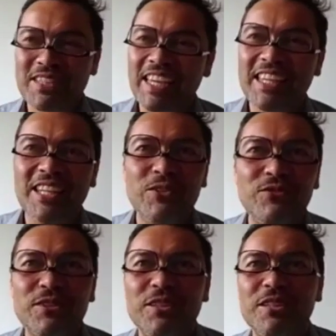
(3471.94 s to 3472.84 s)
Thank
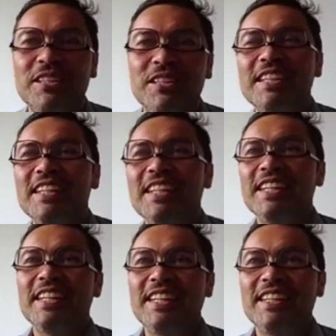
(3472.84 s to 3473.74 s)
you for
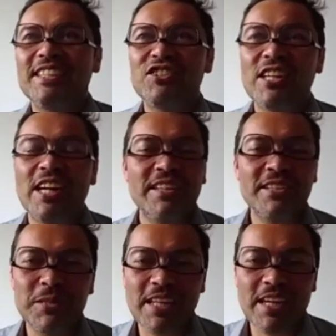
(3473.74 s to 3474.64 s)

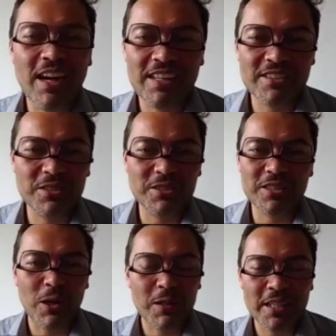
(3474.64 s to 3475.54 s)
sharing with us your
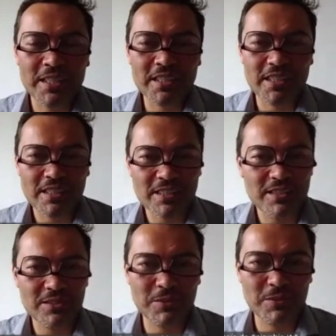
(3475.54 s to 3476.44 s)
knowledge.
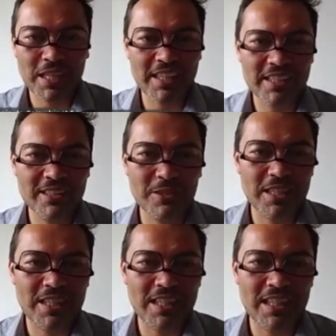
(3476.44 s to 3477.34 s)
Really, you
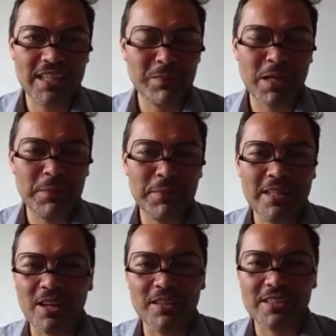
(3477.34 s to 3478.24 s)
are
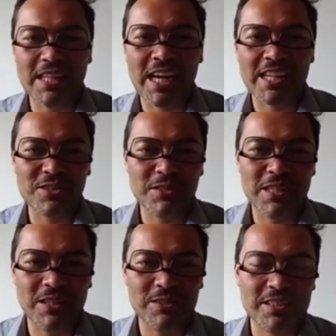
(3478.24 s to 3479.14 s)
maybe not
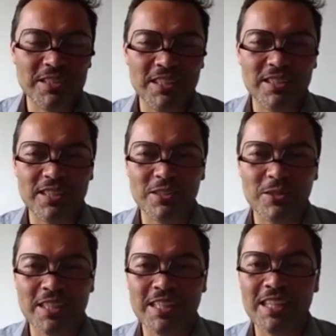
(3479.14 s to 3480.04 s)
astronaut teacher.
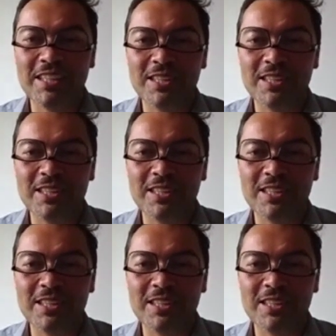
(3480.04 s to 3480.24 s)
You are a